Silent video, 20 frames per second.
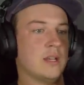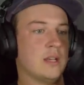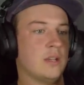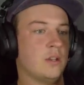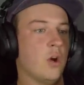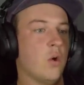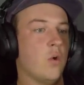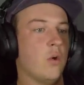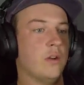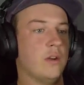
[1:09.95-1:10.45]
like
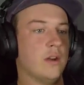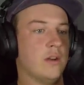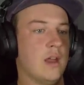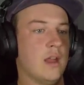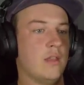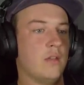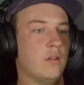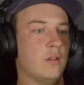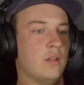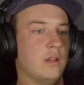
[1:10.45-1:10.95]
going to
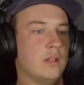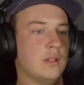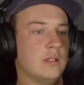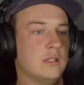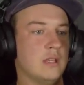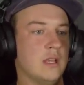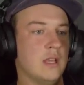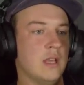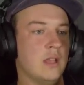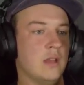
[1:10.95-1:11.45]
Netherlands.
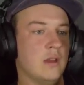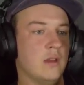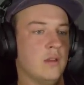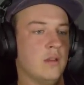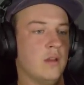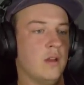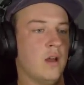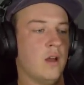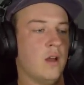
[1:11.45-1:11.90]
Yeah. And